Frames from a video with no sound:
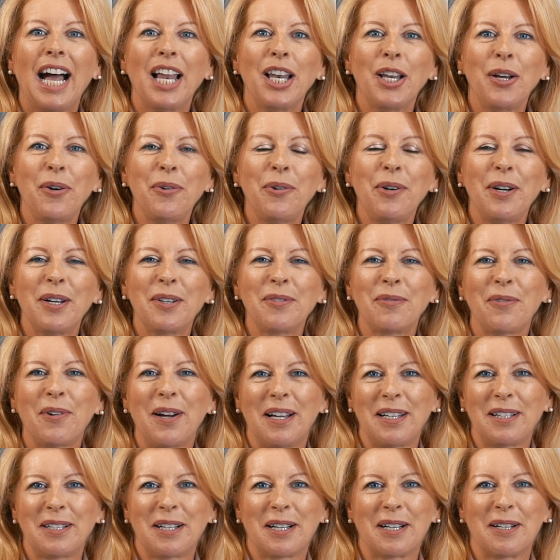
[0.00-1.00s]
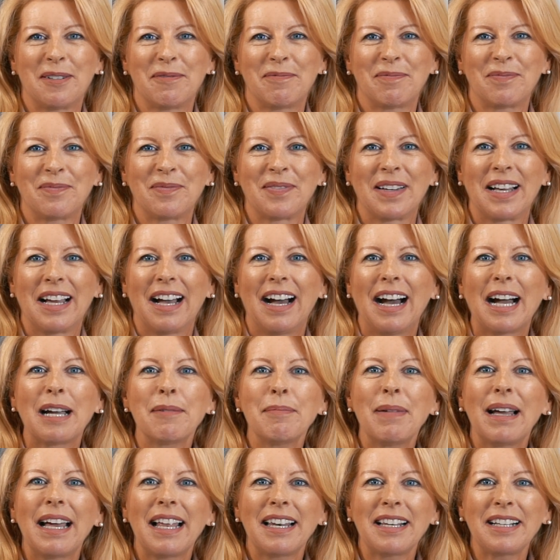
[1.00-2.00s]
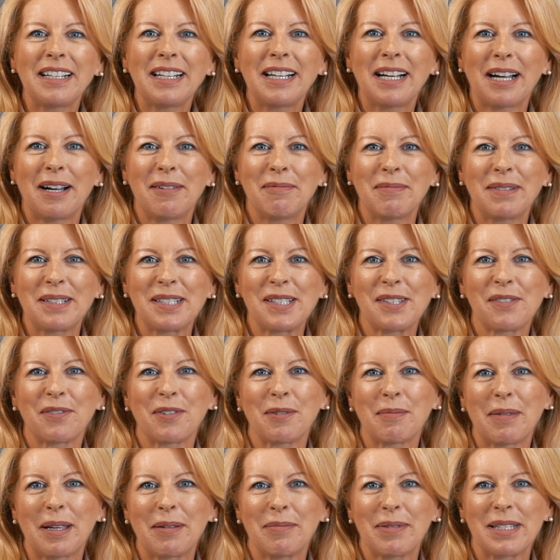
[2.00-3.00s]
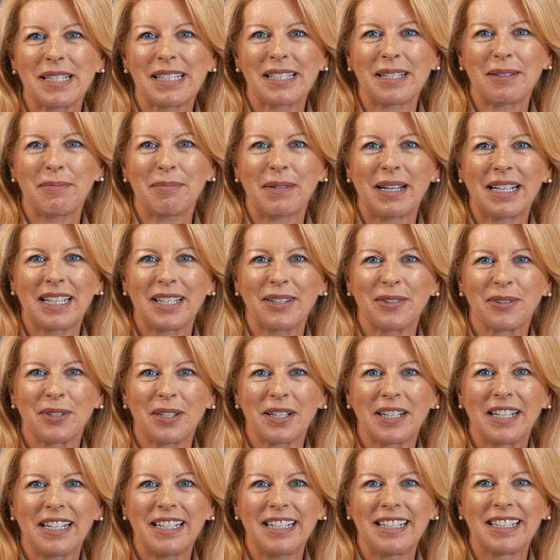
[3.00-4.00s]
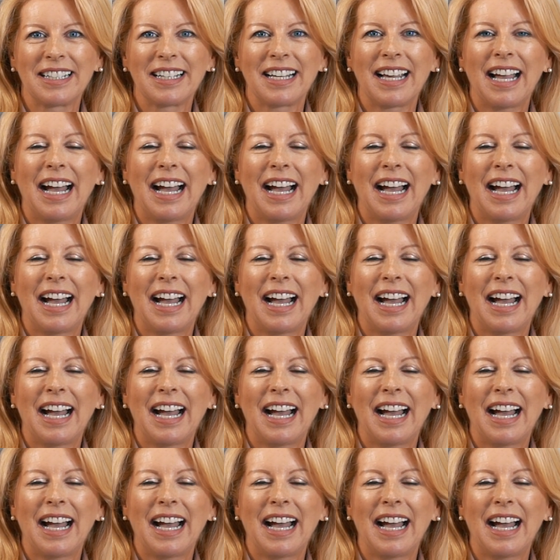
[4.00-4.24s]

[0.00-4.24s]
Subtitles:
Hello and welcome. I'm Helen Cummins from abcMallorca,